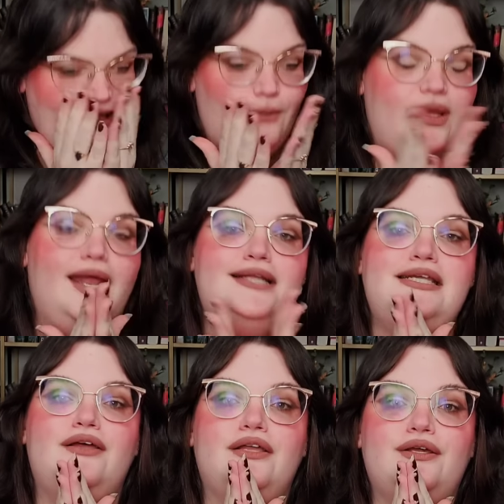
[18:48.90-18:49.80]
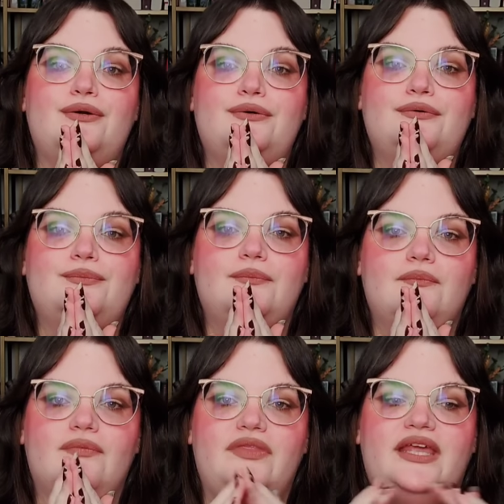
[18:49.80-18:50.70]
And when I tell you
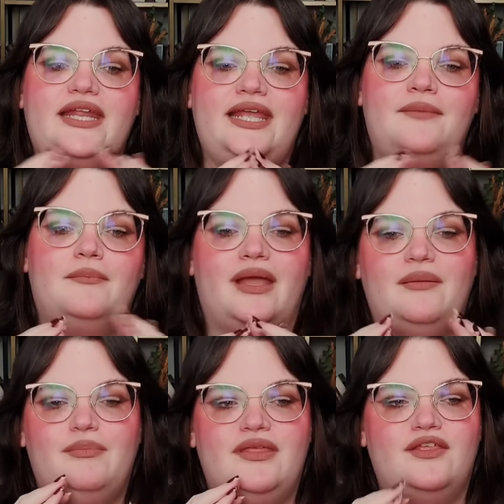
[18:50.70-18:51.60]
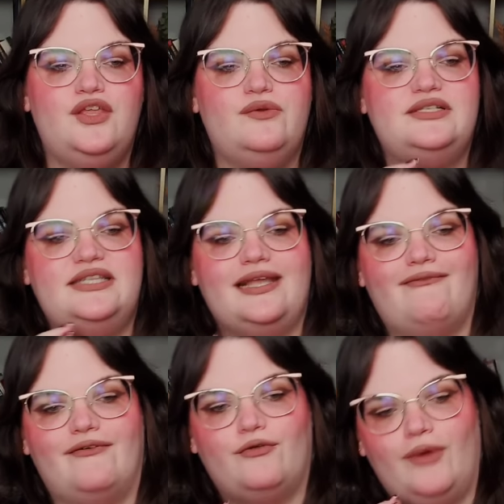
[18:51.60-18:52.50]
that it might be the cutest thing
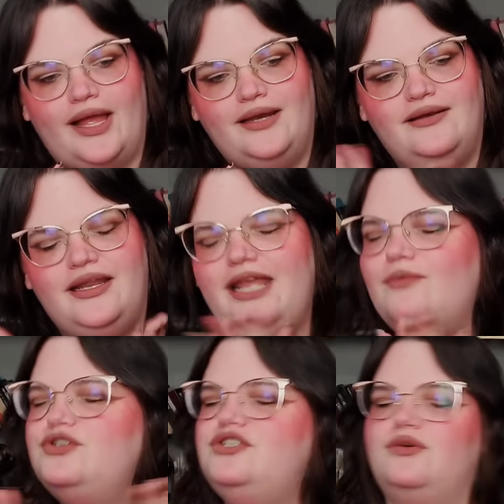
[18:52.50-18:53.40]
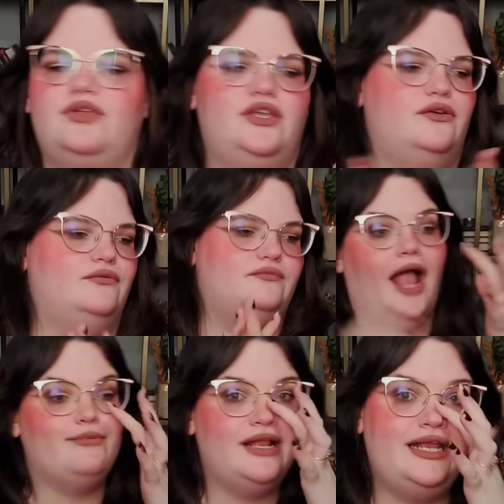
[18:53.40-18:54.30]
I've ever read, it was so cute.
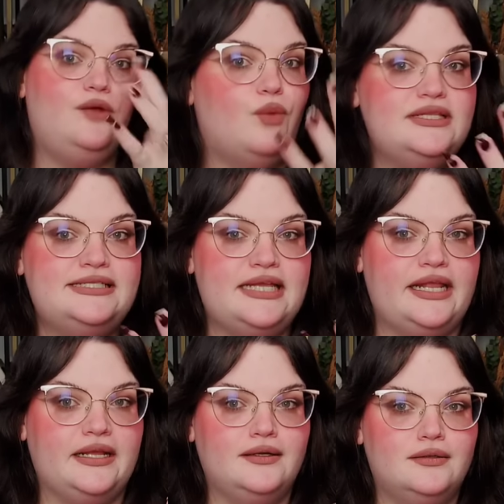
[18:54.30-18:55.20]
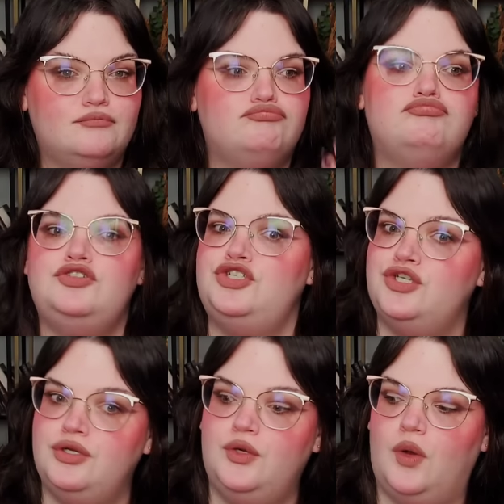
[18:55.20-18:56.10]
I read it in one sitting, just so
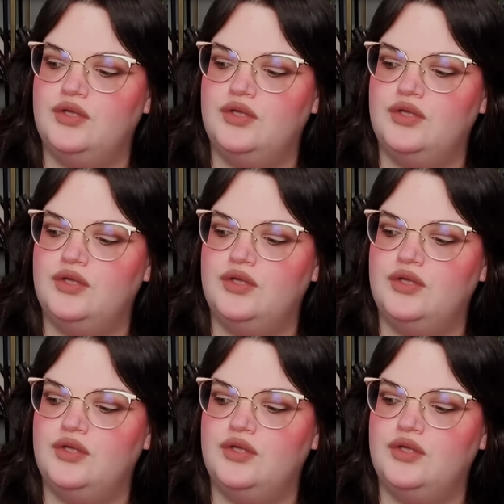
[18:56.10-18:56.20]
you know